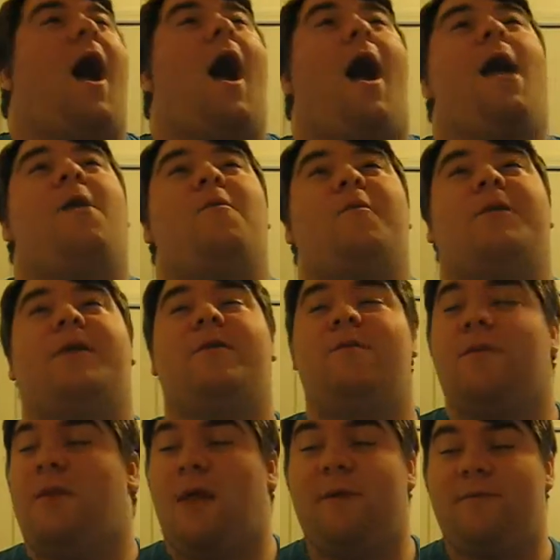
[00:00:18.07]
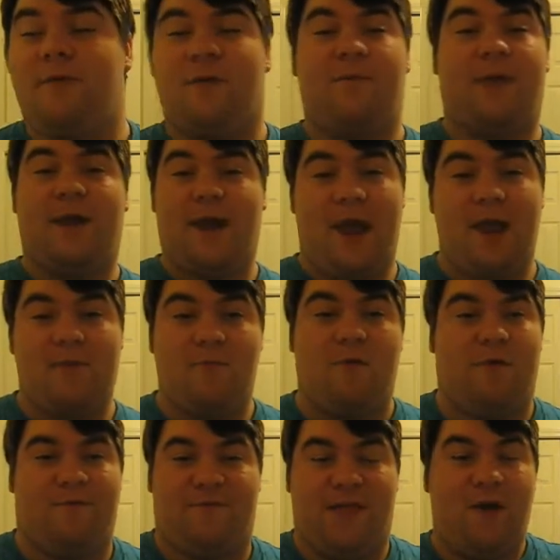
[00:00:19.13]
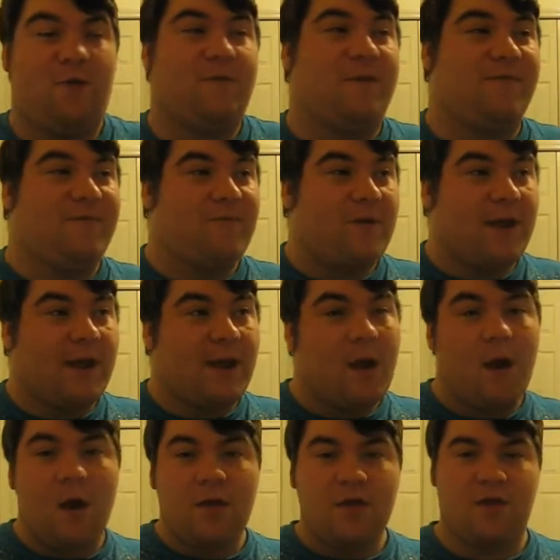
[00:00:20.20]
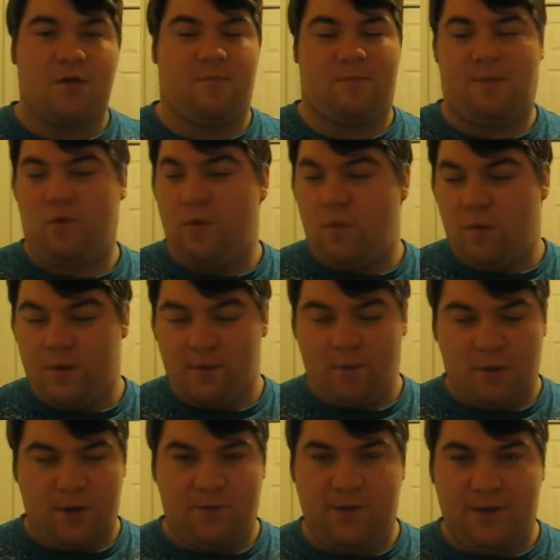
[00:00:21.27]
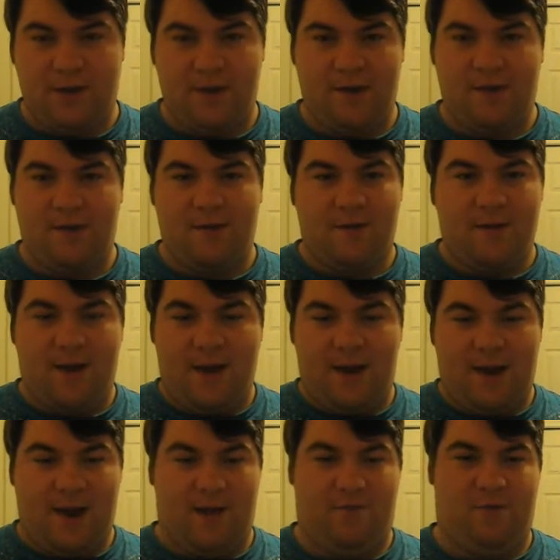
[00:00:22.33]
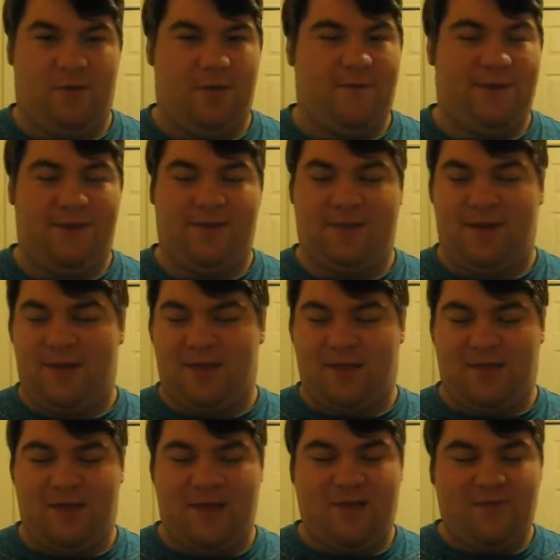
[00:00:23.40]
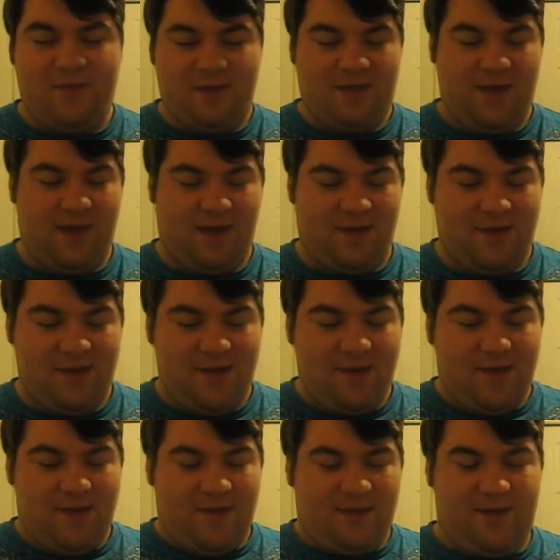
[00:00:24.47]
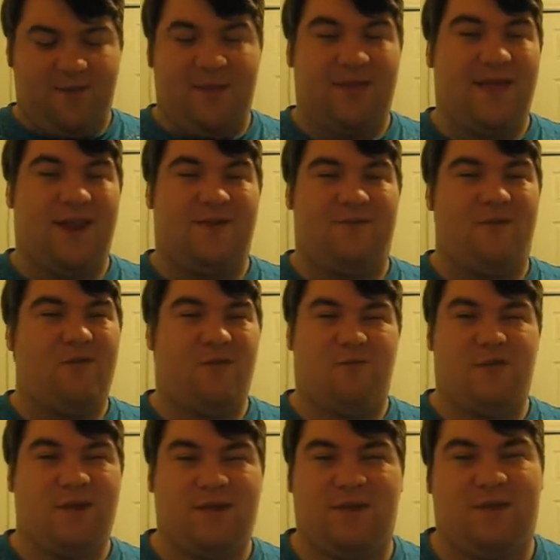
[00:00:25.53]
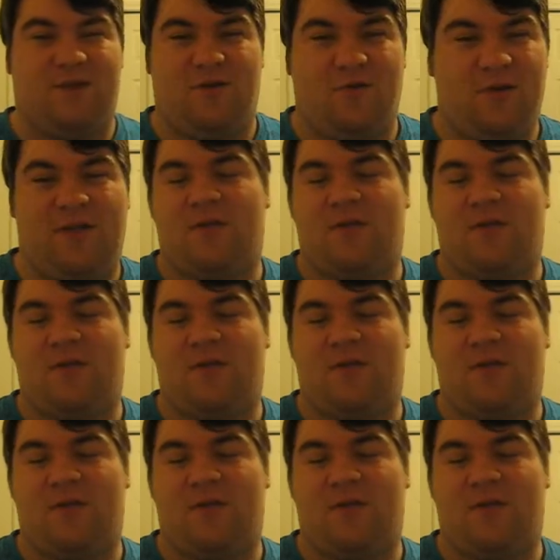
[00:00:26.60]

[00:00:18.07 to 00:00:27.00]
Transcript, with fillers: I really would love to be an animorph. That would be freaking awesome. Who wouldn't want to be an animal? I mean, it's it's been like something that I've always wanted to do.